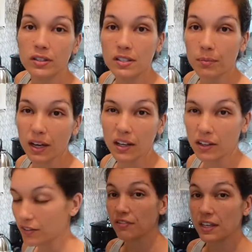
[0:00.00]
some kind
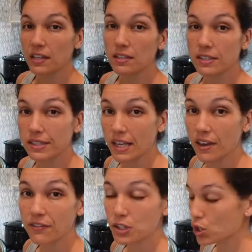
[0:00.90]
of
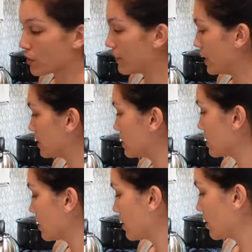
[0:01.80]
heat-safe surface.